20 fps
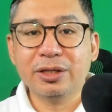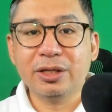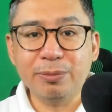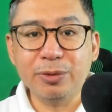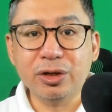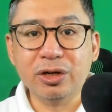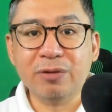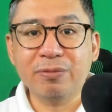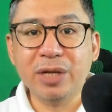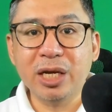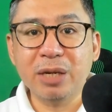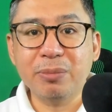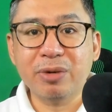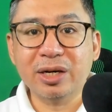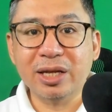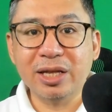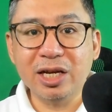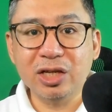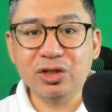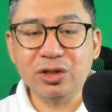the Bureau of
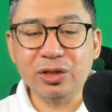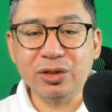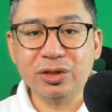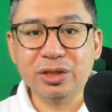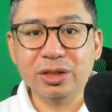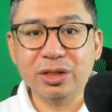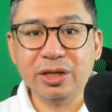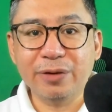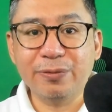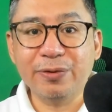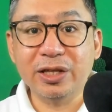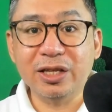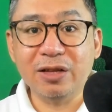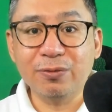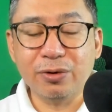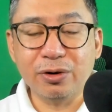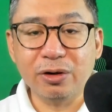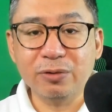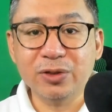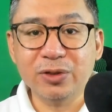Labor Relations if it
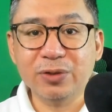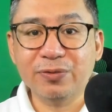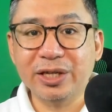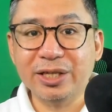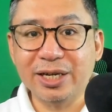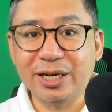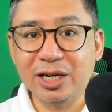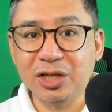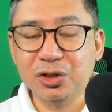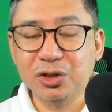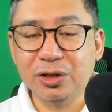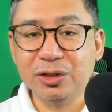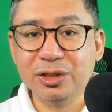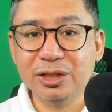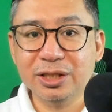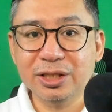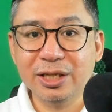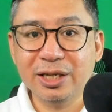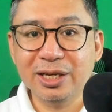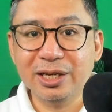involves
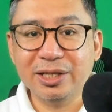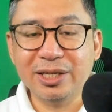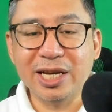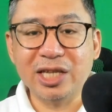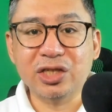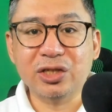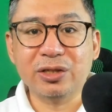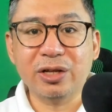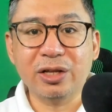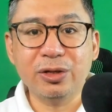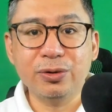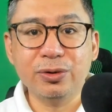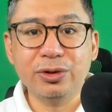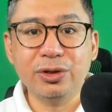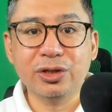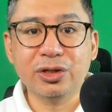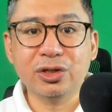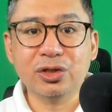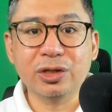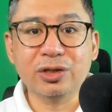federations, national
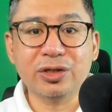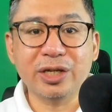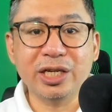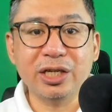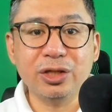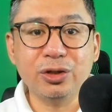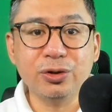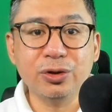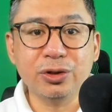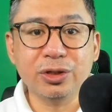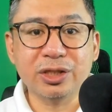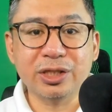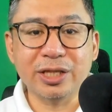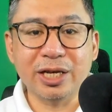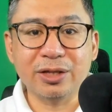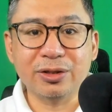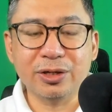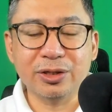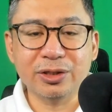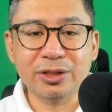unions, or trade union
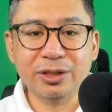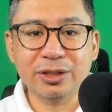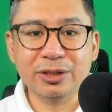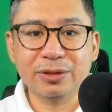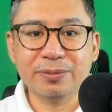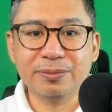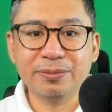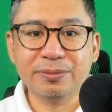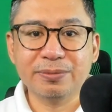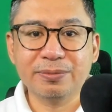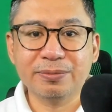centers.